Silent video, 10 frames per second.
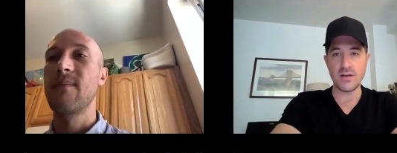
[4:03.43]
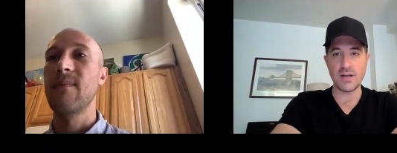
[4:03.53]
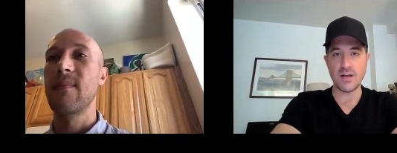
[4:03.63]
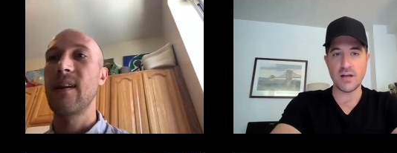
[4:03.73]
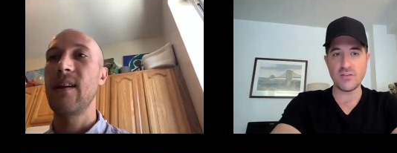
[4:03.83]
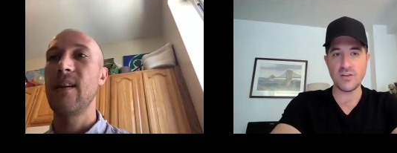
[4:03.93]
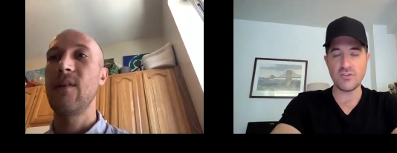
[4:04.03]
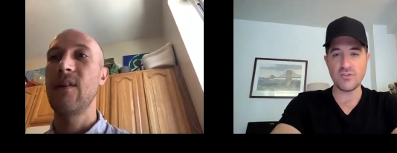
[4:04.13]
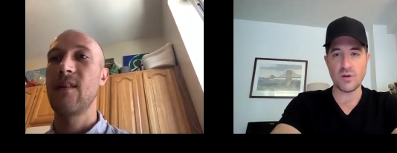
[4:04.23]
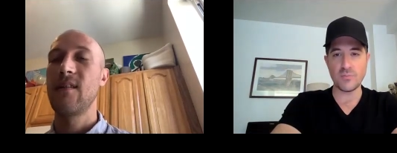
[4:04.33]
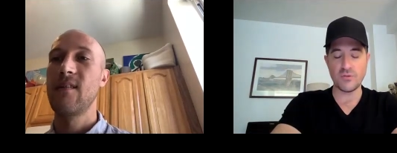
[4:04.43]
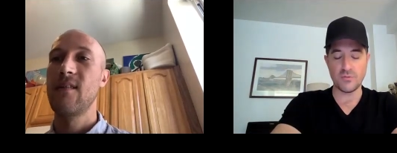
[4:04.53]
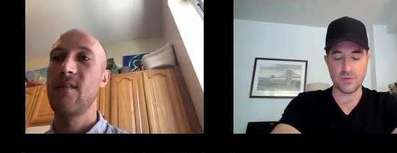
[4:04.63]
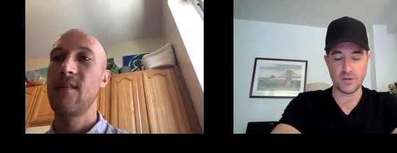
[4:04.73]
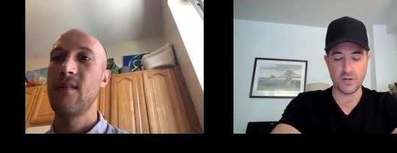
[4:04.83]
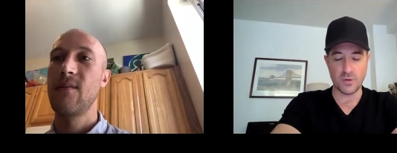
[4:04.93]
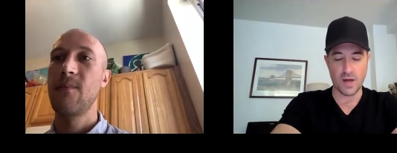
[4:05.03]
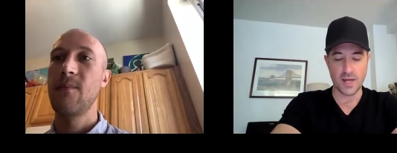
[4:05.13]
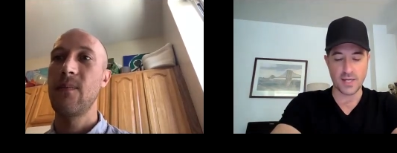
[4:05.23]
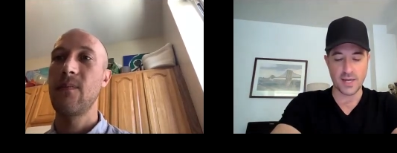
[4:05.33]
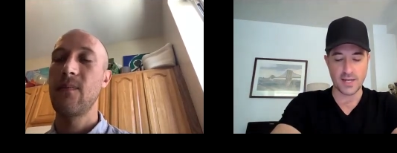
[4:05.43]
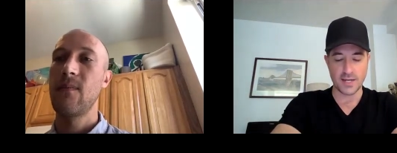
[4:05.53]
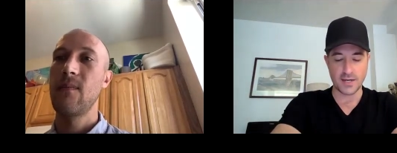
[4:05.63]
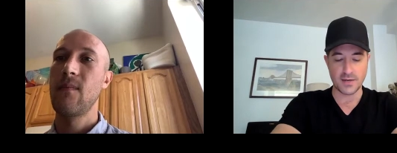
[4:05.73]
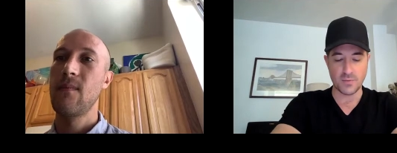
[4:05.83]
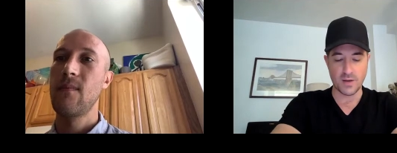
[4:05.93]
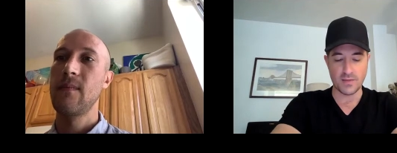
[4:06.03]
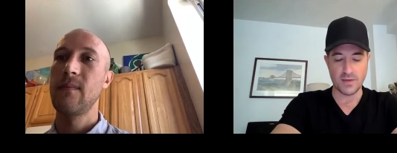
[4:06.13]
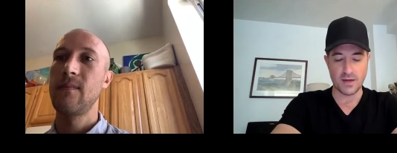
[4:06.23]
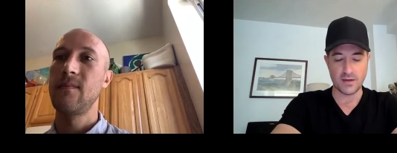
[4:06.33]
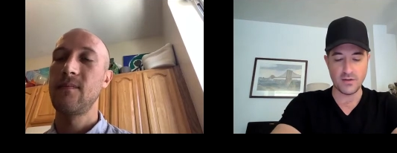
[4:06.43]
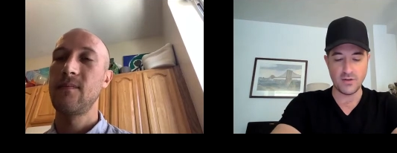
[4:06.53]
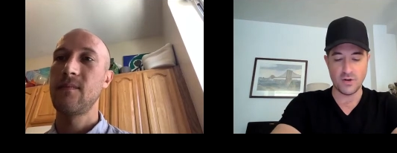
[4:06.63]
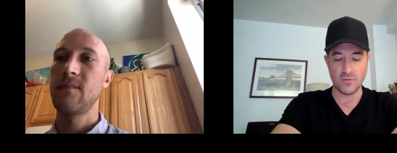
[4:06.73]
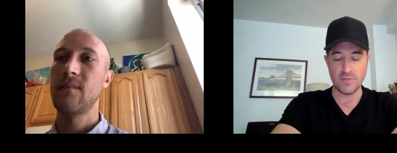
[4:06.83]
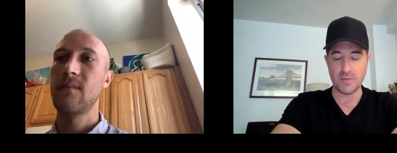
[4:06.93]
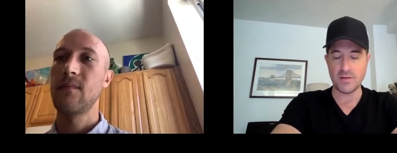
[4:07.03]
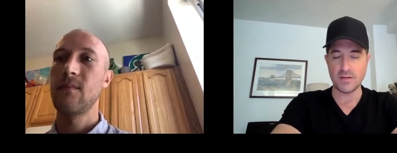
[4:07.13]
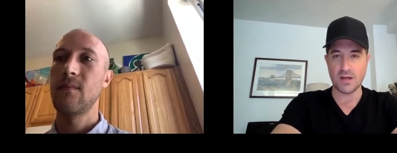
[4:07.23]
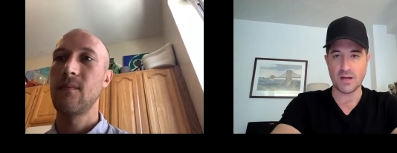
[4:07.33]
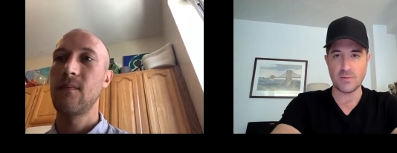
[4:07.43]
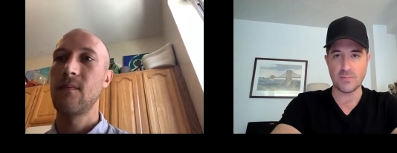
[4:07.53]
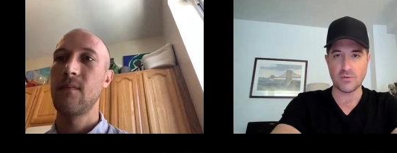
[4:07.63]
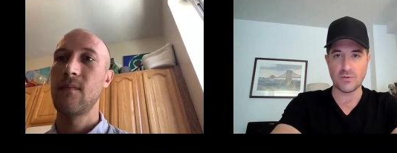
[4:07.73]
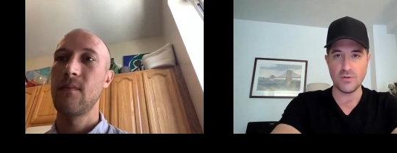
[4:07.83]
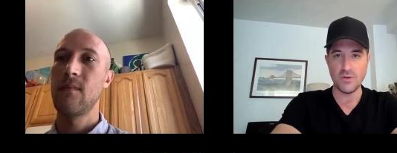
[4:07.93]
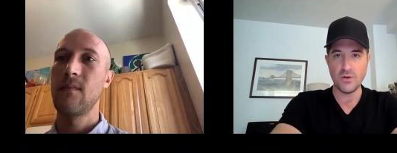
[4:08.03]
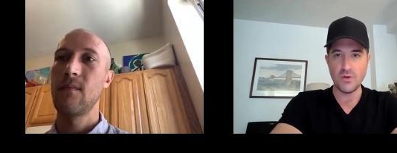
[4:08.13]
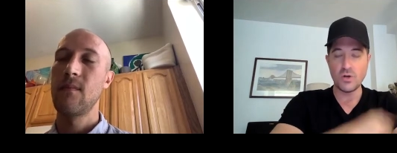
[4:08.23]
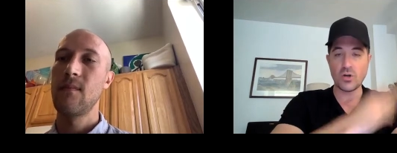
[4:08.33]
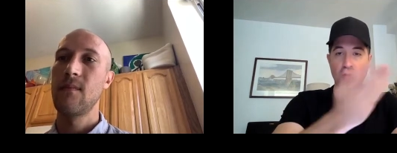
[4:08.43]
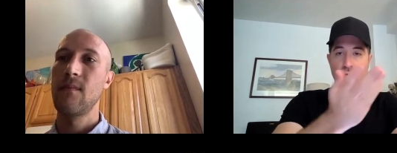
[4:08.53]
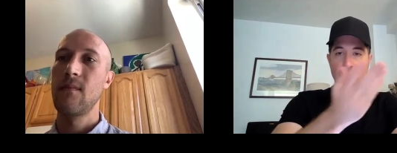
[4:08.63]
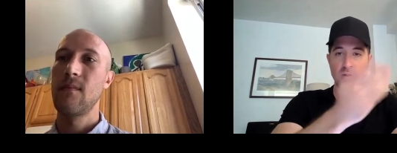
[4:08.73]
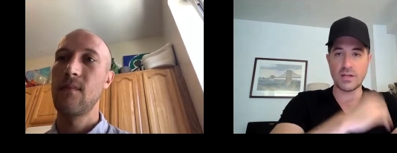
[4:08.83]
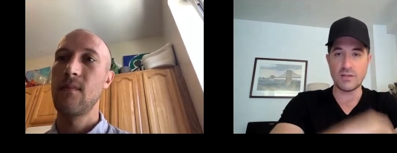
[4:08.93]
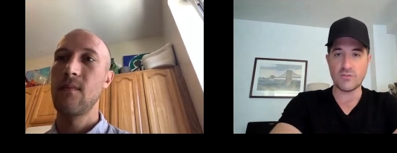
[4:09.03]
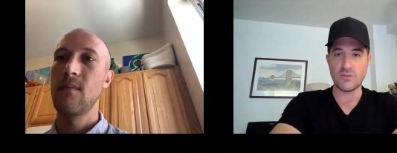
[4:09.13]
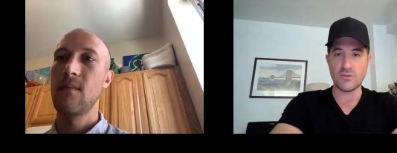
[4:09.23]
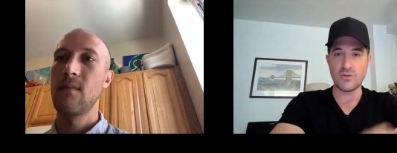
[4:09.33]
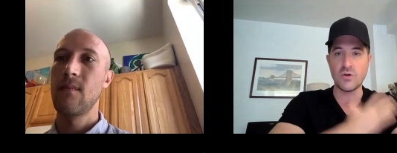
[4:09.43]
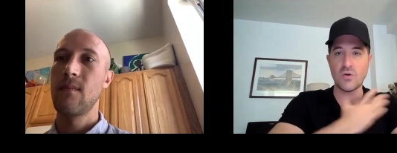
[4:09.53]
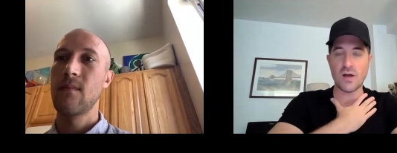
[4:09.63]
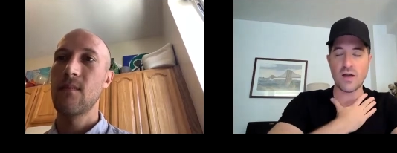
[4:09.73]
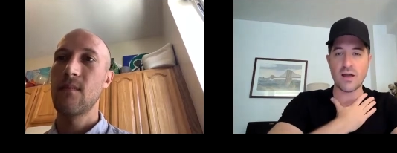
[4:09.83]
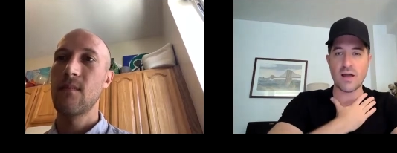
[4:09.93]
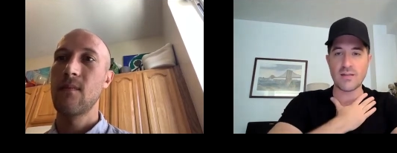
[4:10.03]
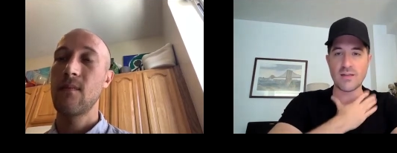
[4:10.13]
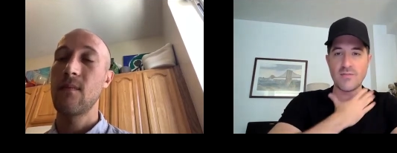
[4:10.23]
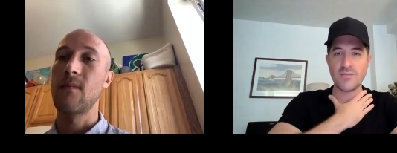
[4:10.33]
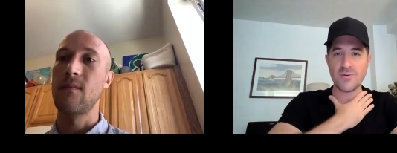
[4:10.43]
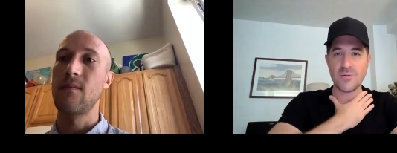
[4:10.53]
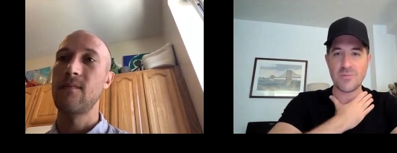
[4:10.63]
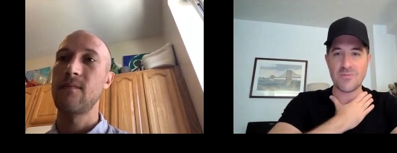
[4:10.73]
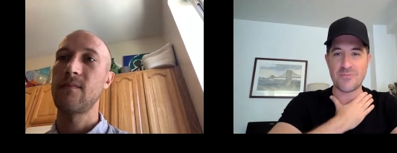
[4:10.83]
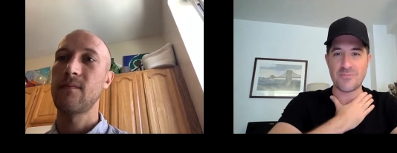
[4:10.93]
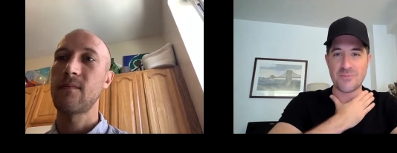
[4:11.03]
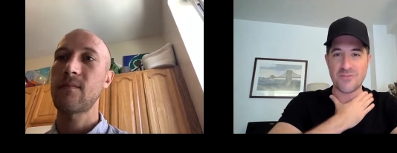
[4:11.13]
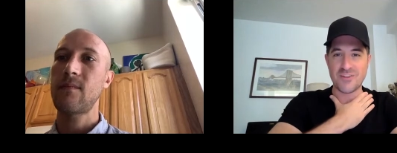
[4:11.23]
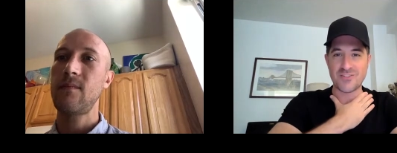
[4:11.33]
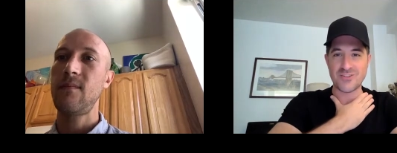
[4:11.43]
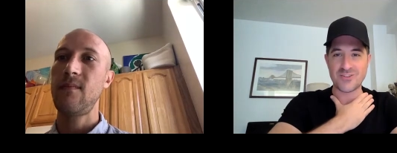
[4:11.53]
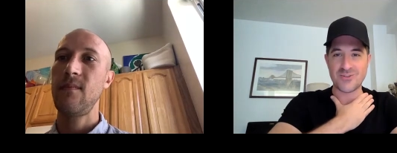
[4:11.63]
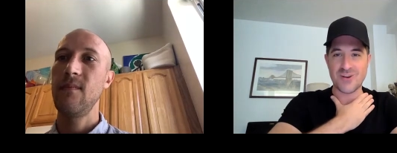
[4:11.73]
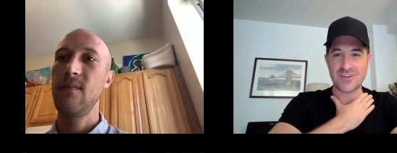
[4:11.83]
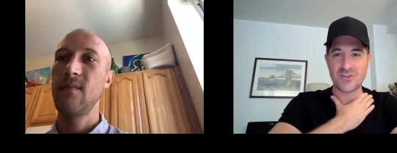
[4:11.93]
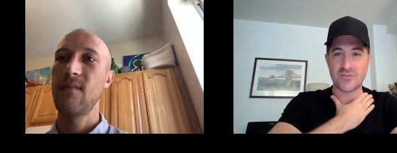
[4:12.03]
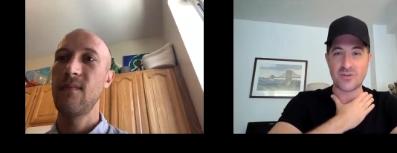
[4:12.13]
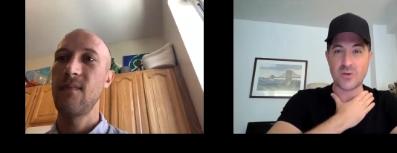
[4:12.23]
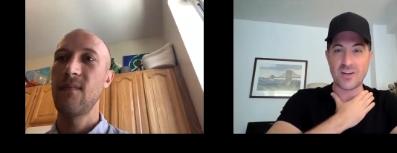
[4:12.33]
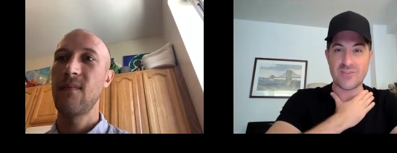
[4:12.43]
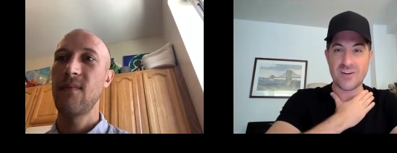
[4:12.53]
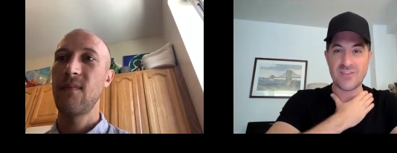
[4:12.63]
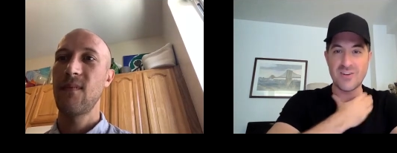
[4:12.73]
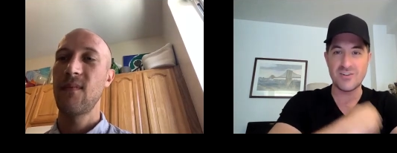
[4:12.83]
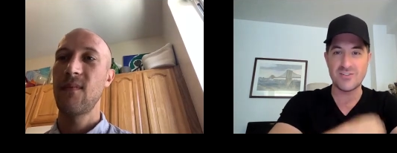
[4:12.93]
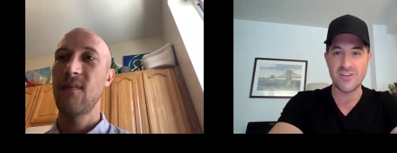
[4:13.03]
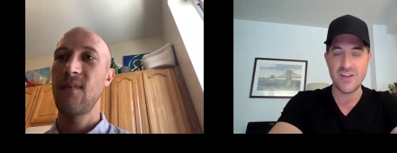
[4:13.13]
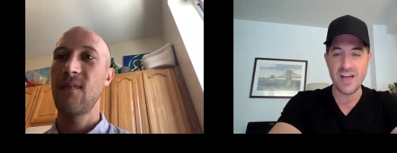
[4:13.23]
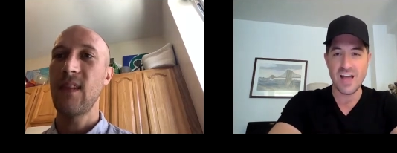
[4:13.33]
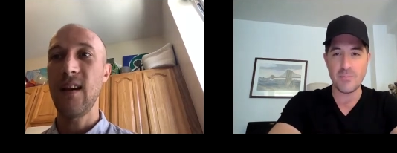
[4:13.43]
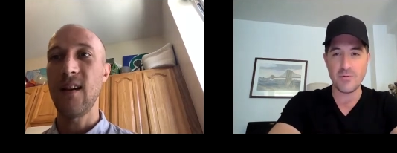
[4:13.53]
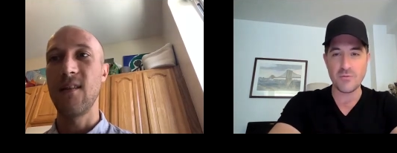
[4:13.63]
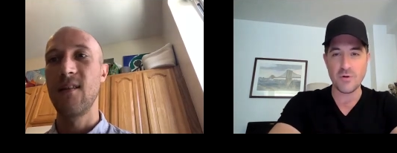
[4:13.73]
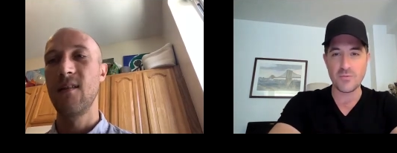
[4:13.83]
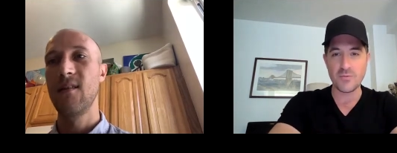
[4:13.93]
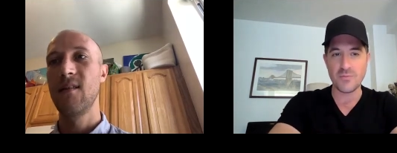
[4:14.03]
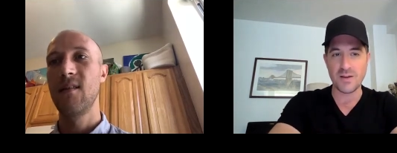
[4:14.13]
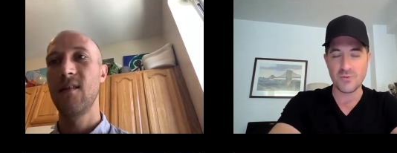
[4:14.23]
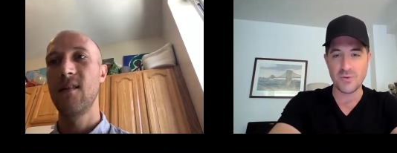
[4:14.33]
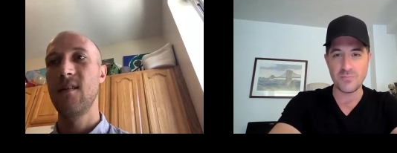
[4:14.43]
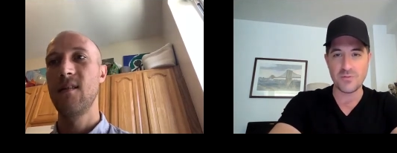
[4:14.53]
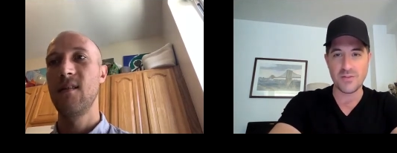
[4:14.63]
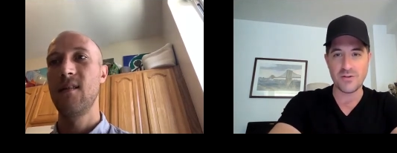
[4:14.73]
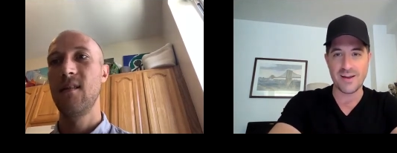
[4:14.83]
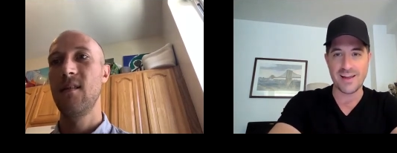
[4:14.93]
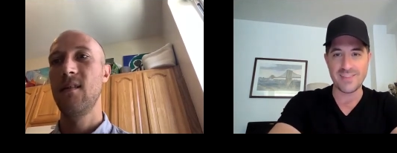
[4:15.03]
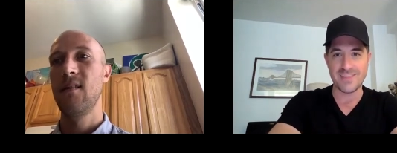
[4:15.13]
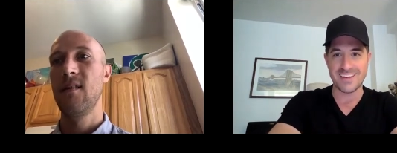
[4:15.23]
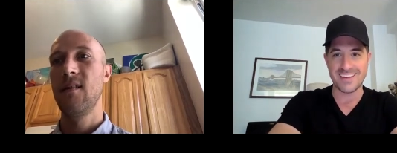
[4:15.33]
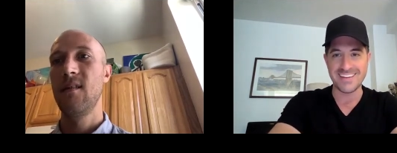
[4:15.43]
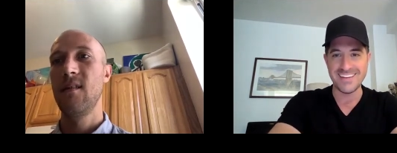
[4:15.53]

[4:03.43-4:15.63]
Speaker 1: And not to interrupt you, but you know, I get it in a way that you know maybe a lot of people couldn't relate to. You know, as mm-hmm. even though I'm a professional director for 25 years, yeah. I performed with my twin brother Anthony,